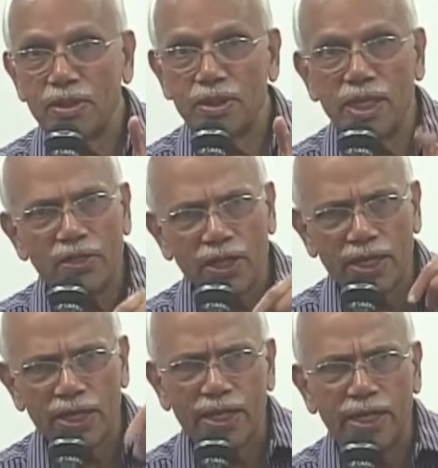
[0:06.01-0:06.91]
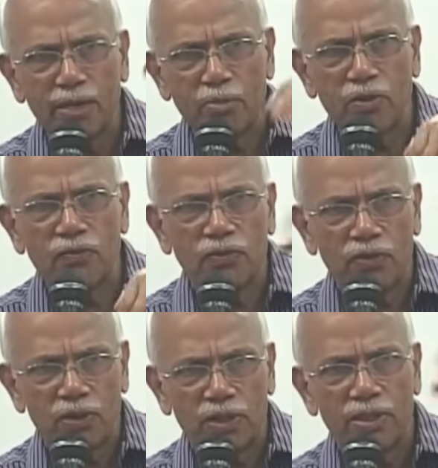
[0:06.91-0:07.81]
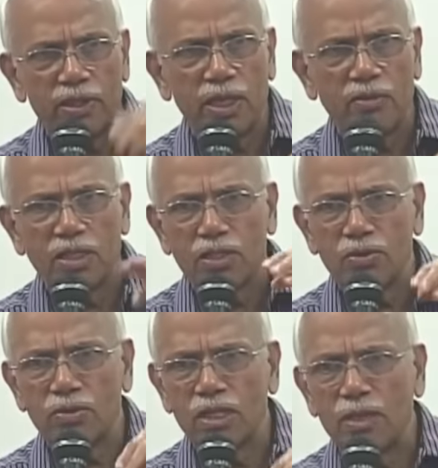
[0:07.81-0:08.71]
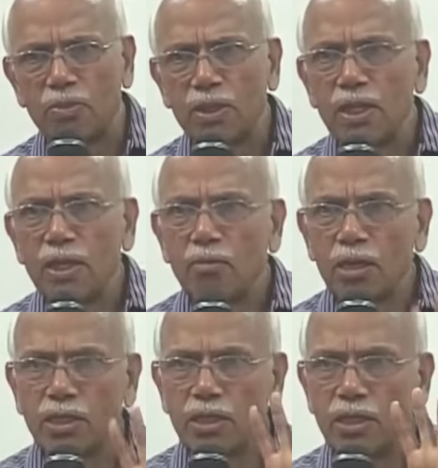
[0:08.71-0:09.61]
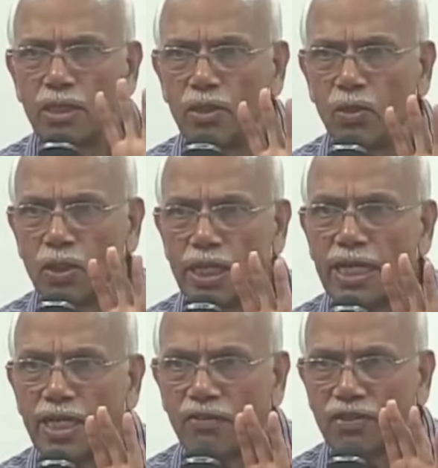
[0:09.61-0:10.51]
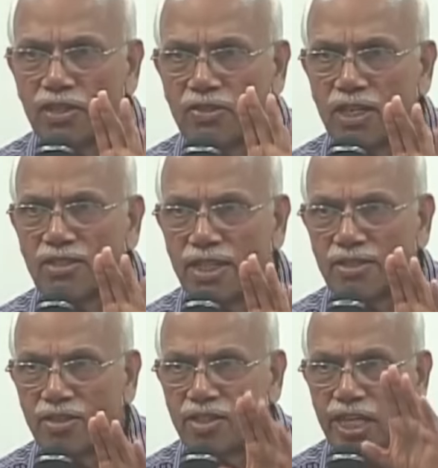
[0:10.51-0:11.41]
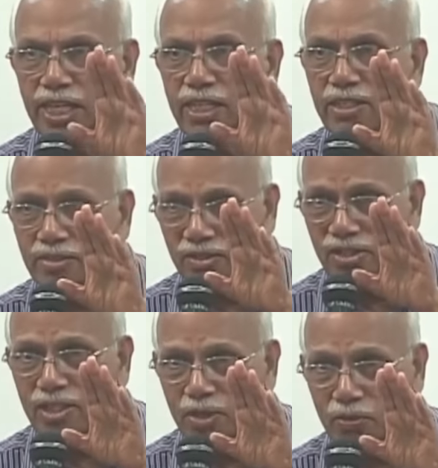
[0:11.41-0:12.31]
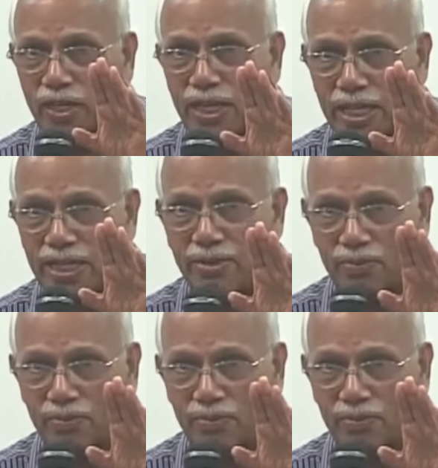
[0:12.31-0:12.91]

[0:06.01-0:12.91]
Then you can take any number of hours to sleep. But don't eat after the sun sets. The Jain system is very healthy.